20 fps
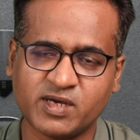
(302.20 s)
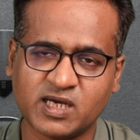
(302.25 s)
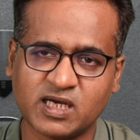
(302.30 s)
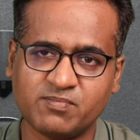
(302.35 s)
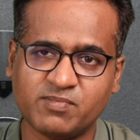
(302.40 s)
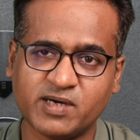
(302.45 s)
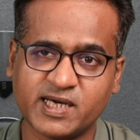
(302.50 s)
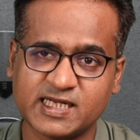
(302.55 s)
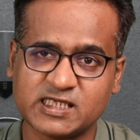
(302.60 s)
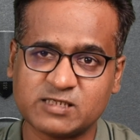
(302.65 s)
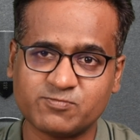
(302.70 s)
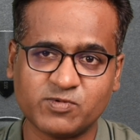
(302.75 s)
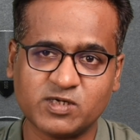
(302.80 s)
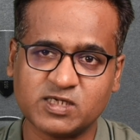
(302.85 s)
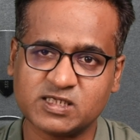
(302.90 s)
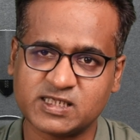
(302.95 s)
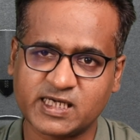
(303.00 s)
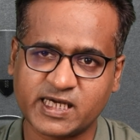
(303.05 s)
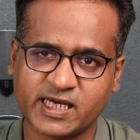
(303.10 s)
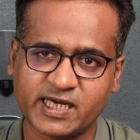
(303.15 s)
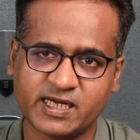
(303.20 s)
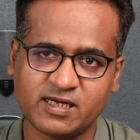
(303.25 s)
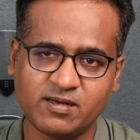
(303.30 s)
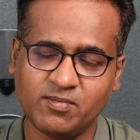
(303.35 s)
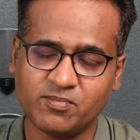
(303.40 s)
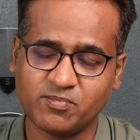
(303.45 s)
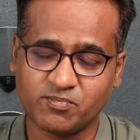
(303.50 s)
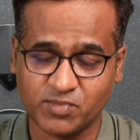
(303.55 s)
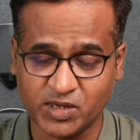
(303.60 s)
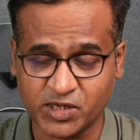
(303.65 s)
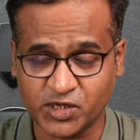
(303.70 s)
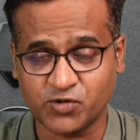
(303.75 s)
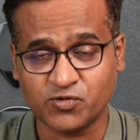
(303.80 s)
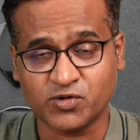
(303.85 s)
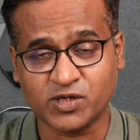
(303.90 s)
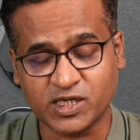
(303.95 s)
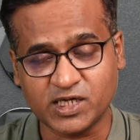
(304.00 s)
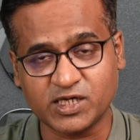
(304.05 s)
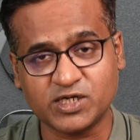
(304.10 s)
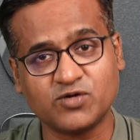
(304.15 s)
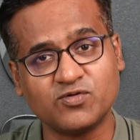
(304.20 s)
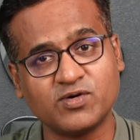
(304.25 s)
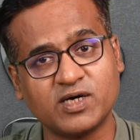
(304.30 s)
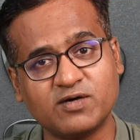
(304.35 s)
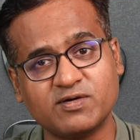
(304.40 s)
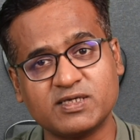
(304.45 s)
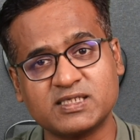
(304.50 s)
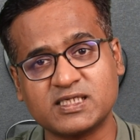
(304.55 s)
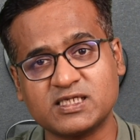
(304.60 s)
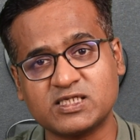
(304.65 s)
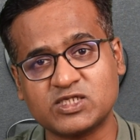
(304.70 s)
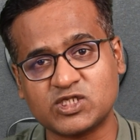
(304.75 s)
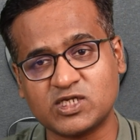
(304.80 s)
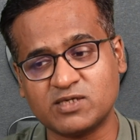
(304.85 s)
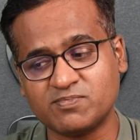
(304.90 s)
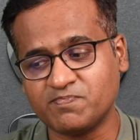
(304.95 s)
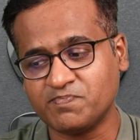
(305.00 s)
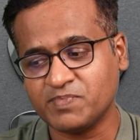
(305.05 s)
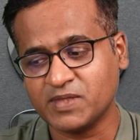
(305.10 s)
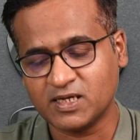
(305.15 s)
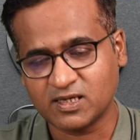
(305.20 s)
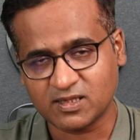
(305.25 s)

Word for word: megabytes per second but you need to have a system